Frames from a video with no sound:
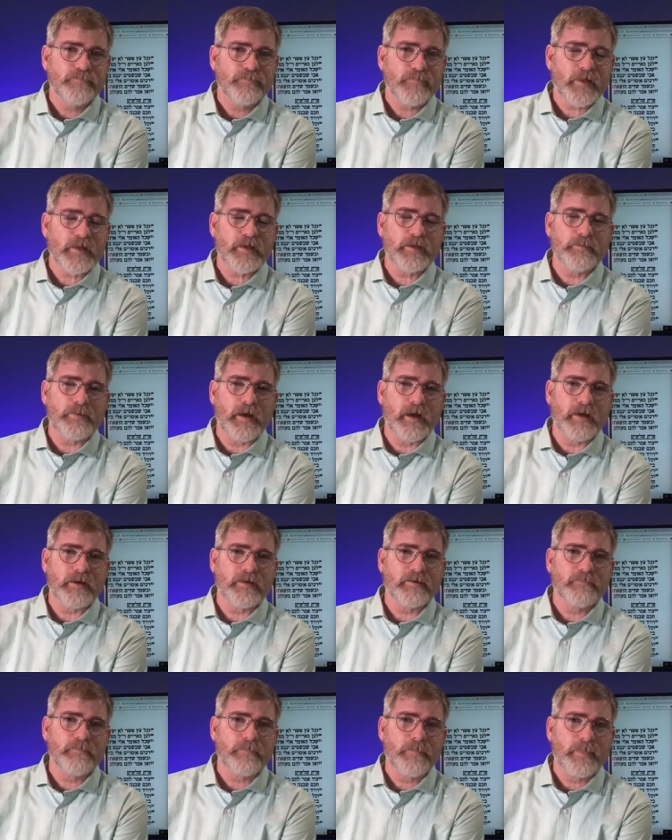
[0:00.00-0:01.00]
Think about
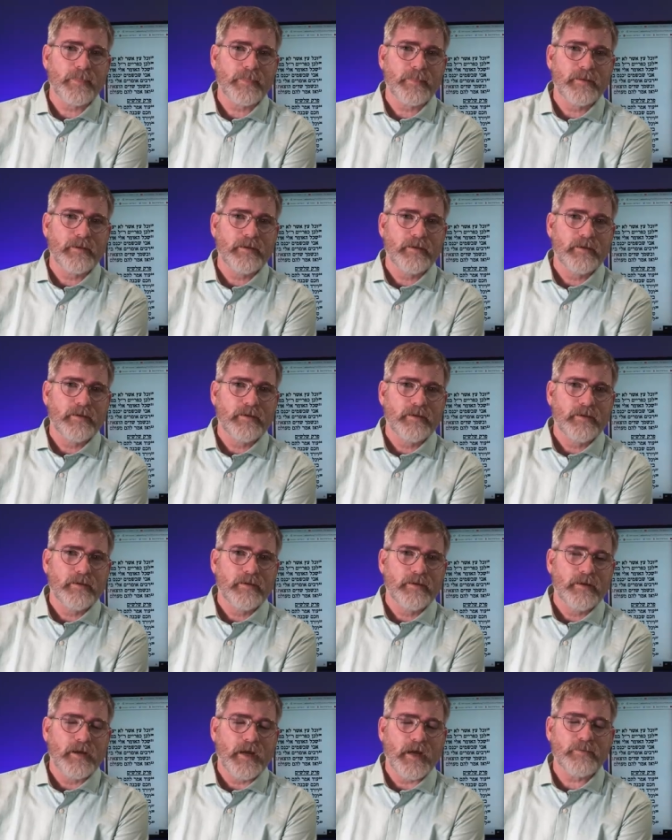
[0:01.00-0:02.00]
it.
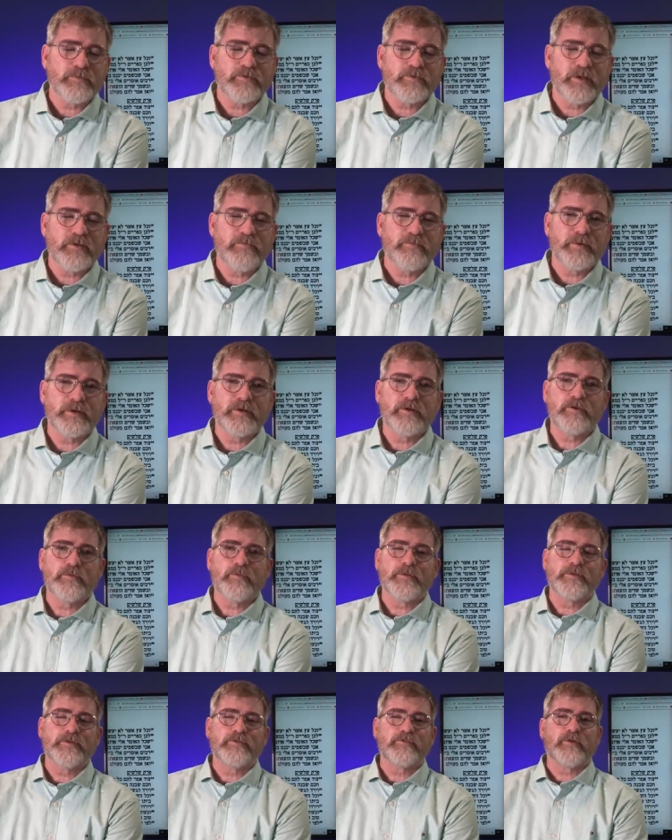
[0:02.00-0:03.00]
I'm Steve Ben-Nun
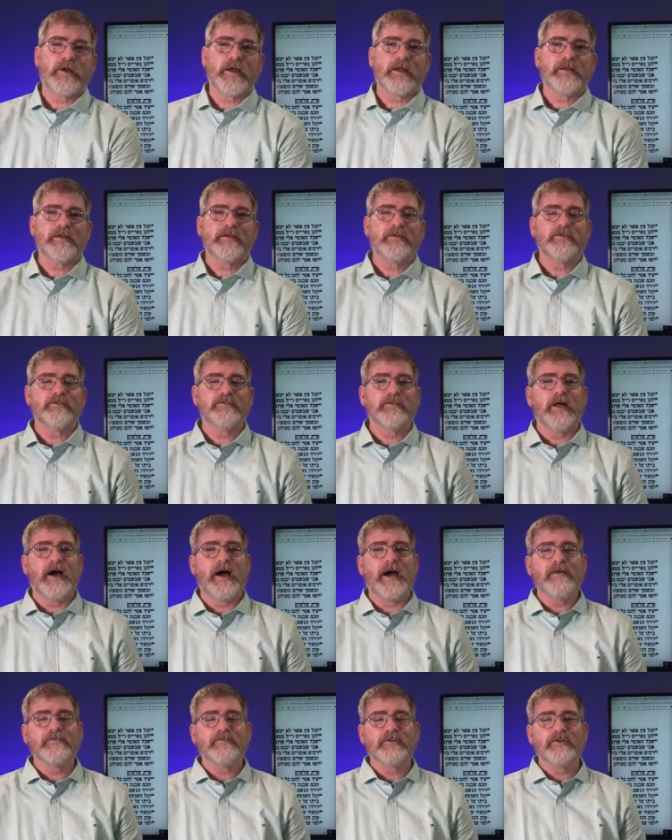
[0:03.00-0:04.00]
with Israeli News
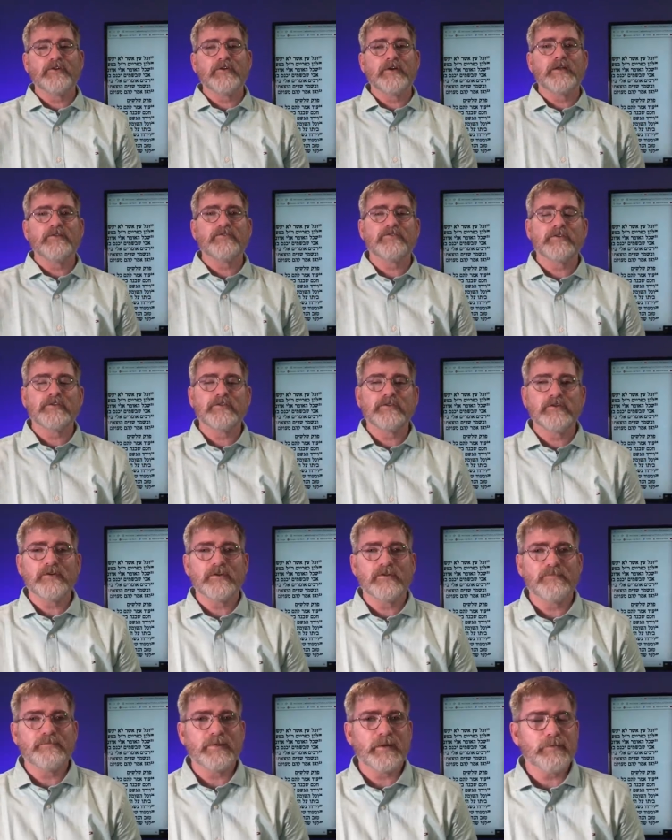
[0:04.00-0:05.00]
Live, the
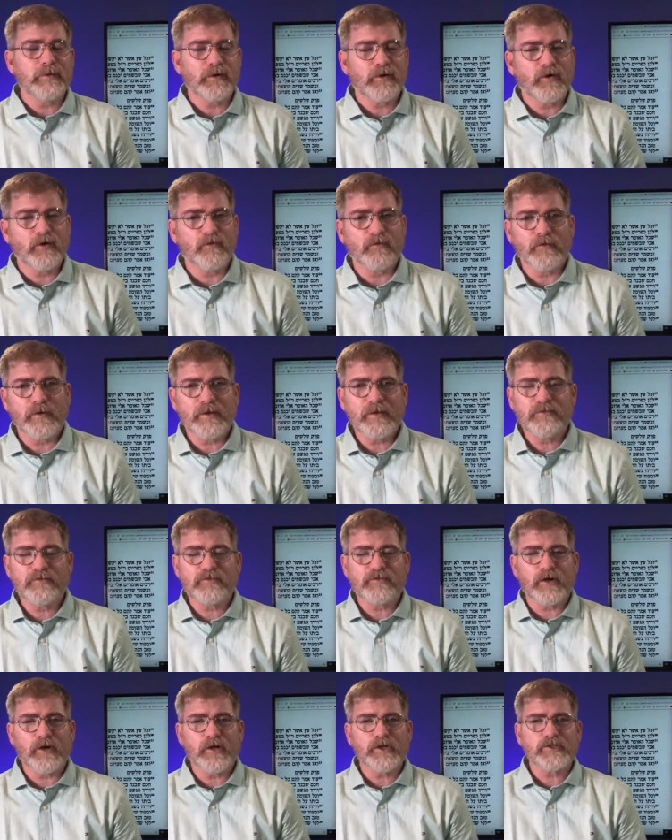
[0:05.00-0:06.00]
Institute of Biblical
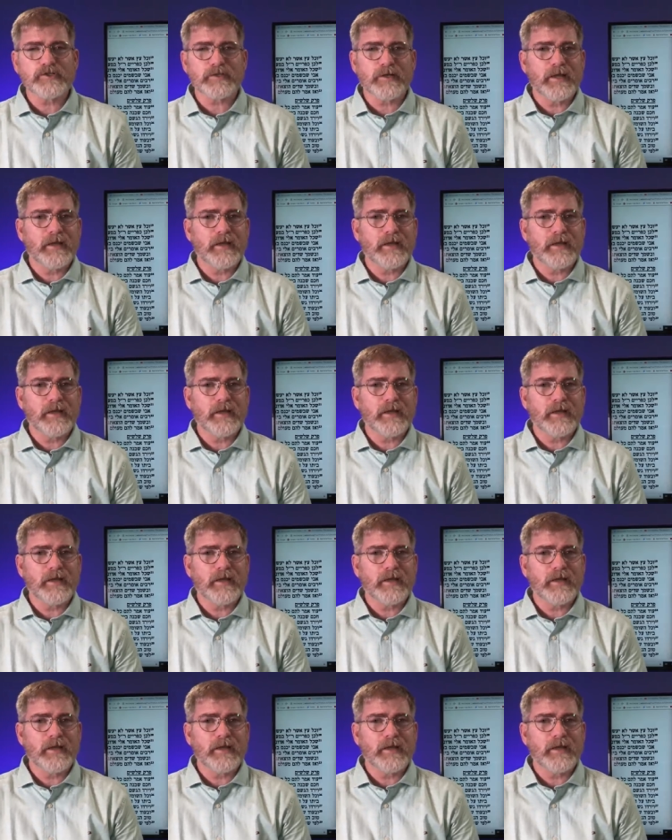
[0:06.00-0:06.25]
Research.